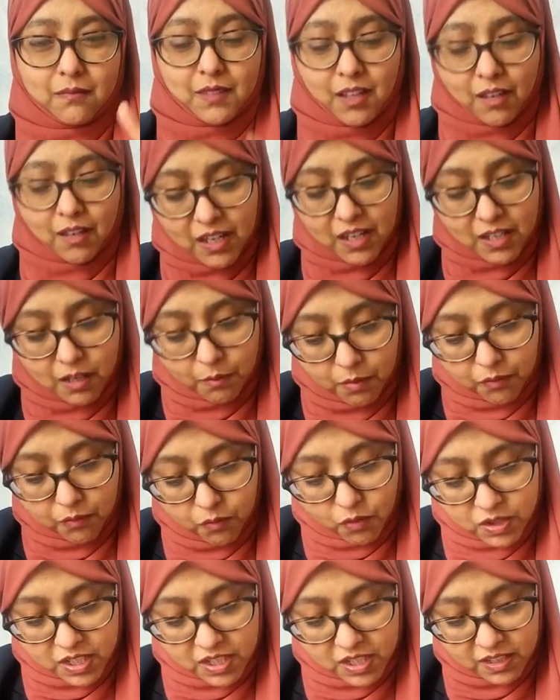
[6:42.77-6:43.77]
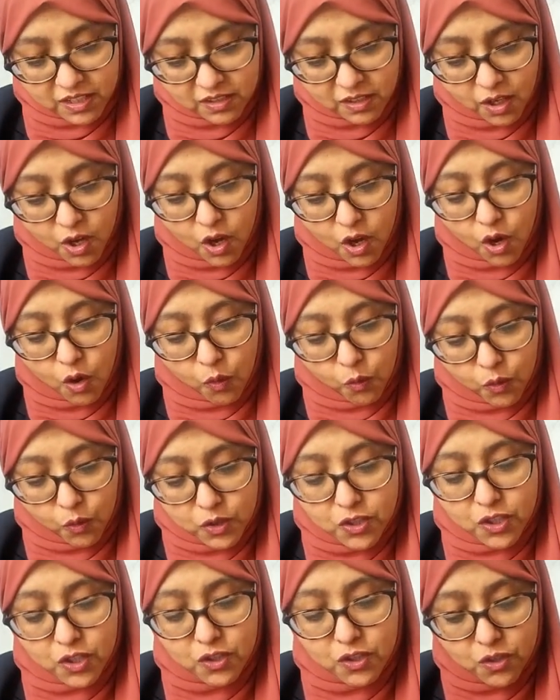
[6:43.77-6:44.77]
Okay, number 14 is,
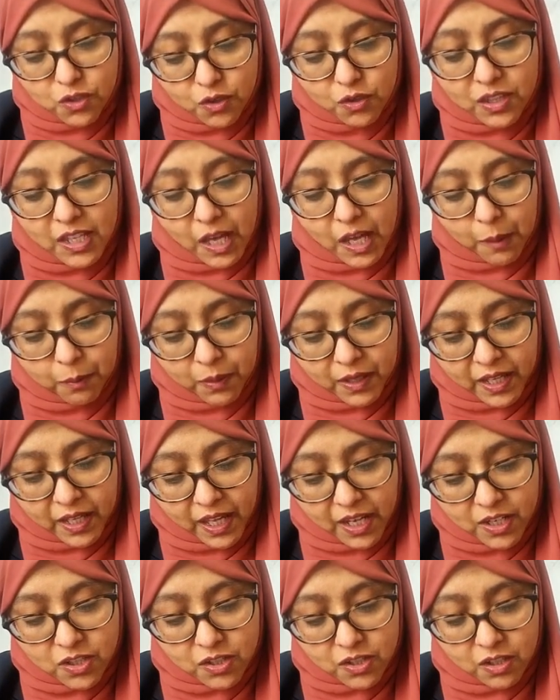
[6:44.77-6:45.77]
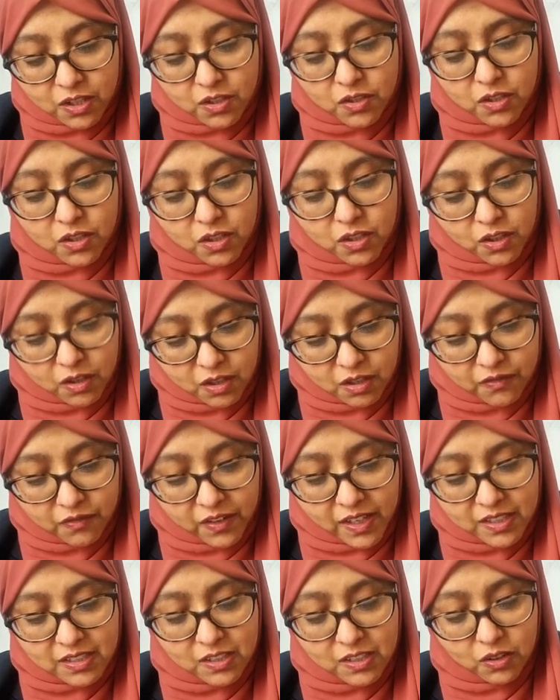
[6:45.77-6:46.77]
would you do the application to the
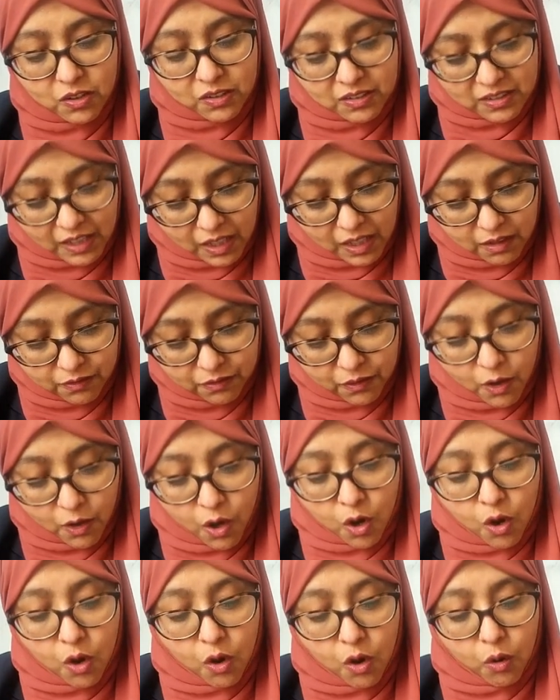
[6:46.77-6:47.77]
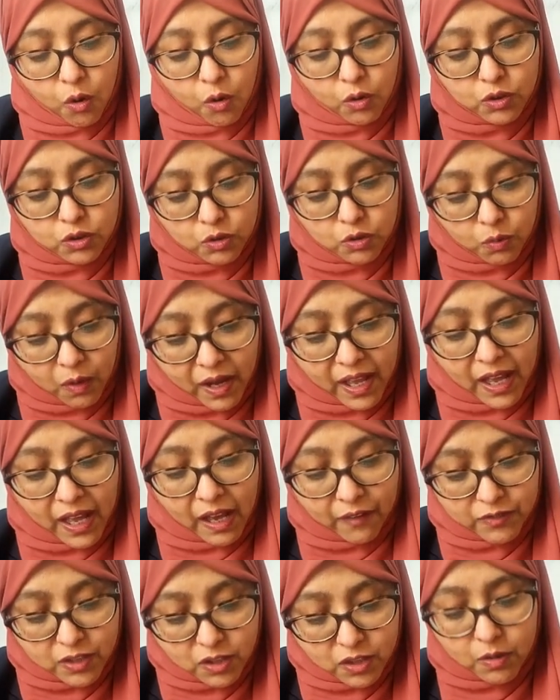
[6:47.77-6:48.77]
university yourself, or do I
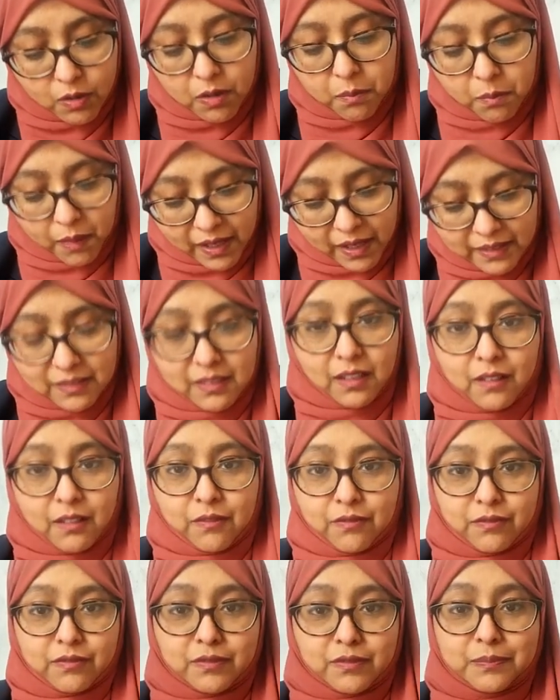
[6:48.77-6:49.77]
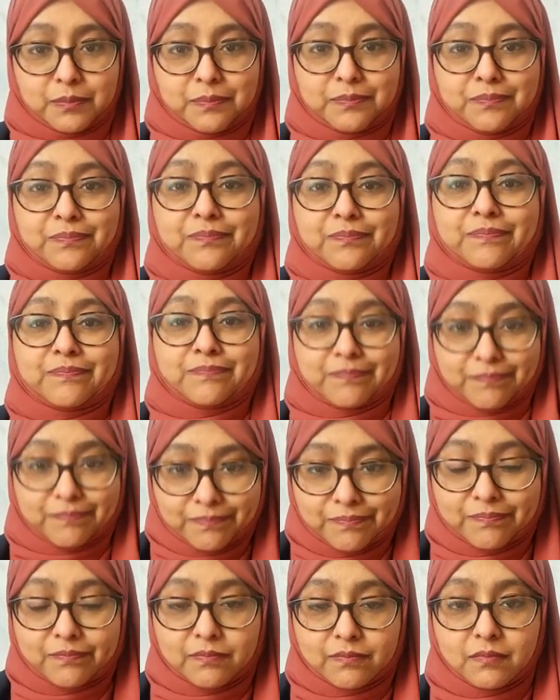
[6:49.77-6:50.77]
have to do it myself?
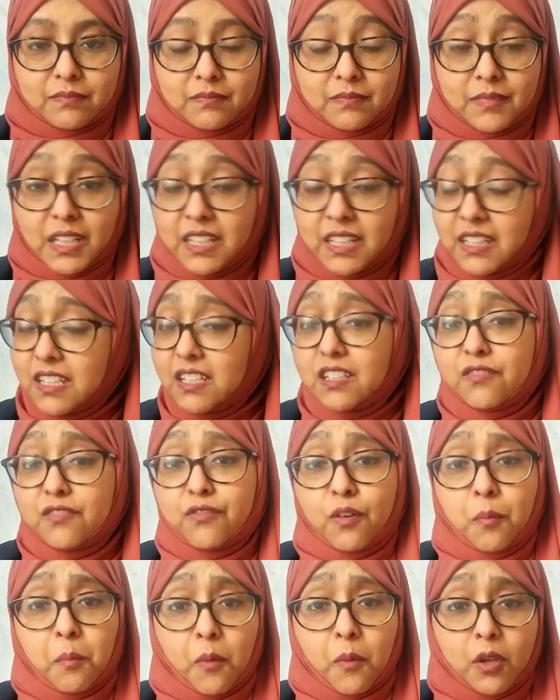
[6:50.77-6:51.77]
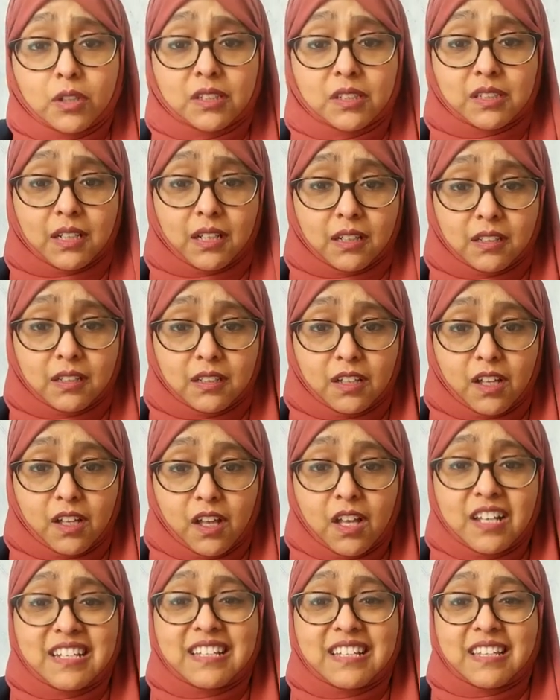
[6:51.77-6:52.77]
This is for Malta.
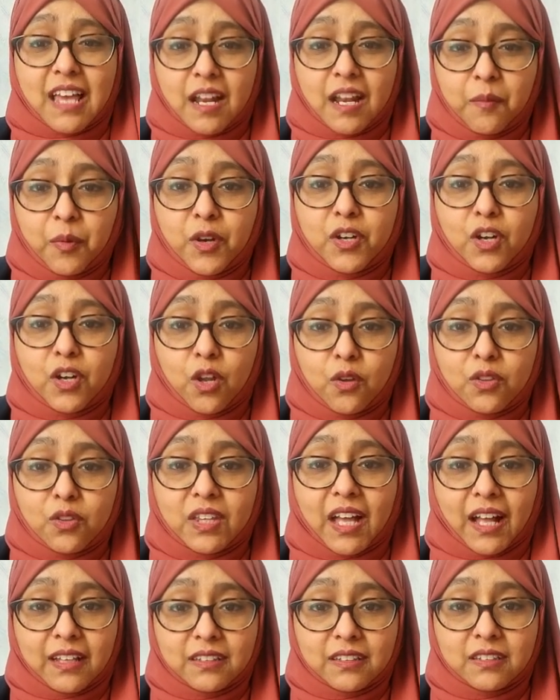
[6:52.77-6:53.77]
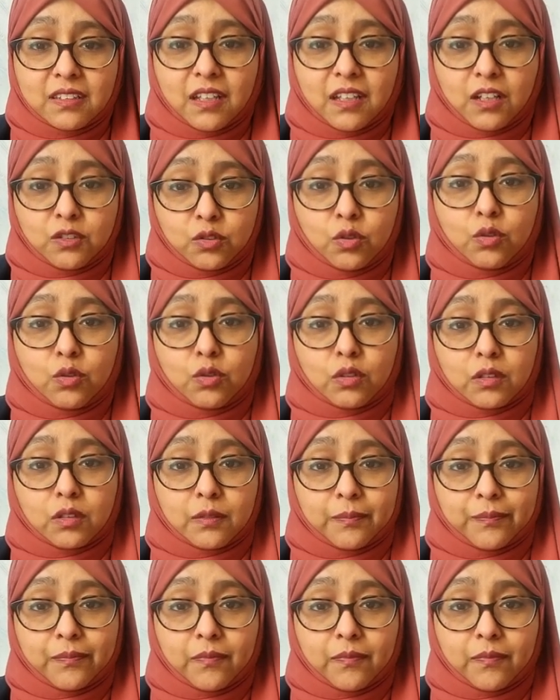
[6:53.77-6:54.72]
Does anybody know the answer at all?